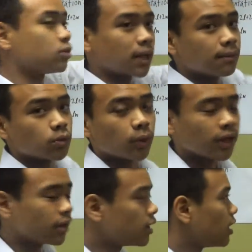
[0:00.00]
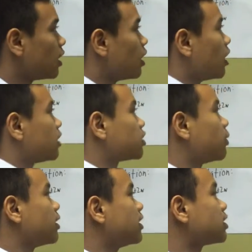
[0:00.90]
2 times width. So
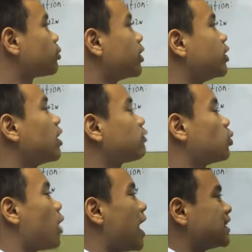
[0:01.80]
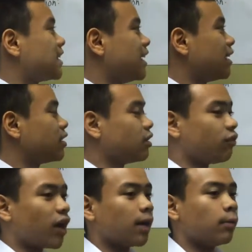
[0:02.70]
in this one, you have to isolate the
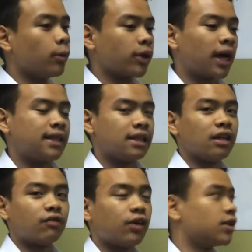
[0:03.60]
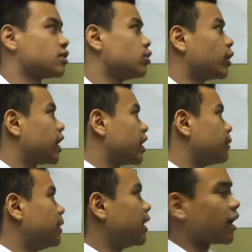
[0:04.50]
variable and isolate first. So you have
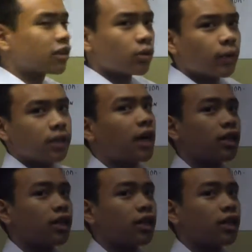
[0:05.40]
to be length equals